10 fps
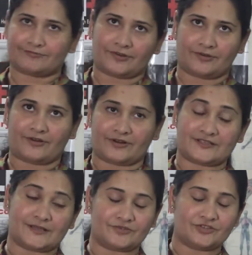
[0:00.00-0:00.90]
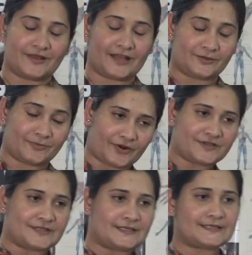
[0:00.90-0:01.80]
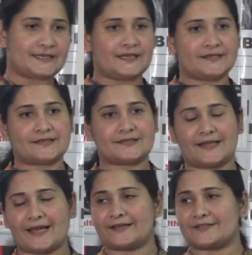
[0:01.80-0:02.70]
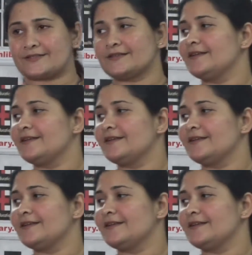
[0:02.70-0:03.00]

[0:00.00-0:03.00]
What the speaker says: the process is that